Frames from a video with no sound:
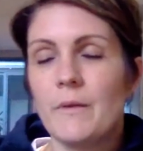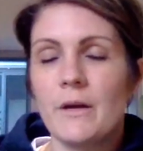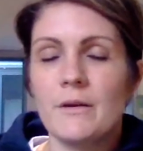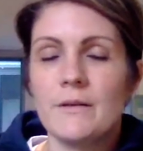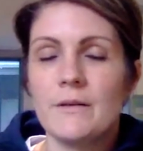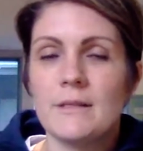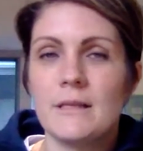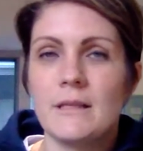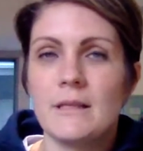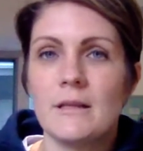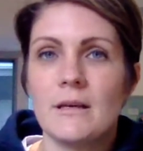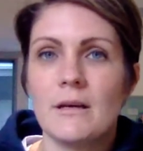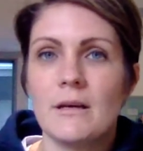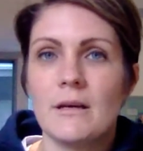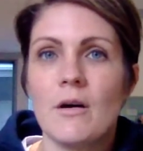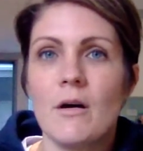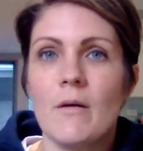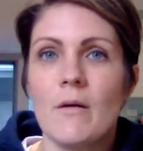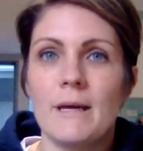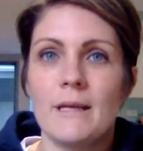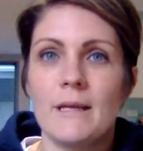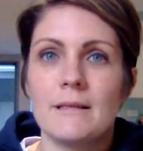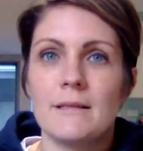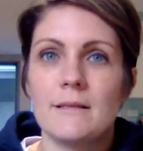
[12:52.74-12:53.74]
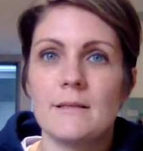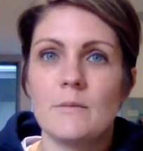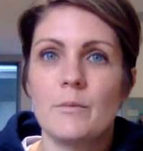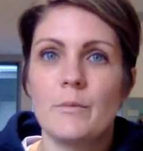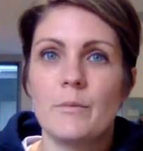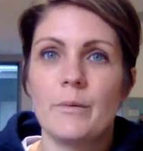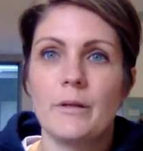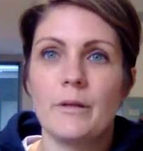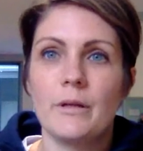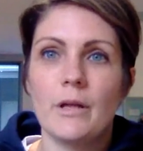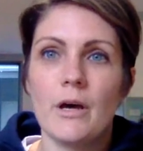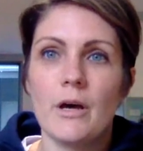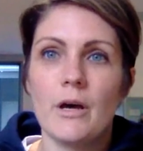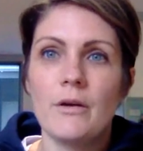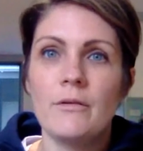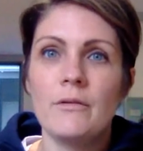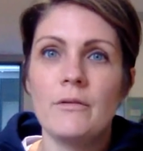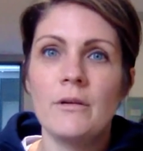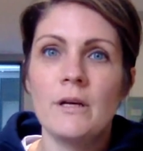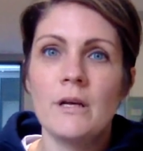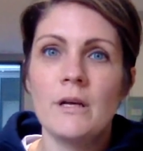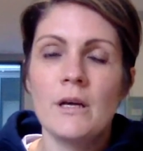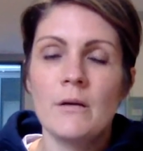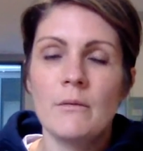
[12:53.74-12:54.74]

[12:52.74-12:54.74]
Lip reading: those in the comments below.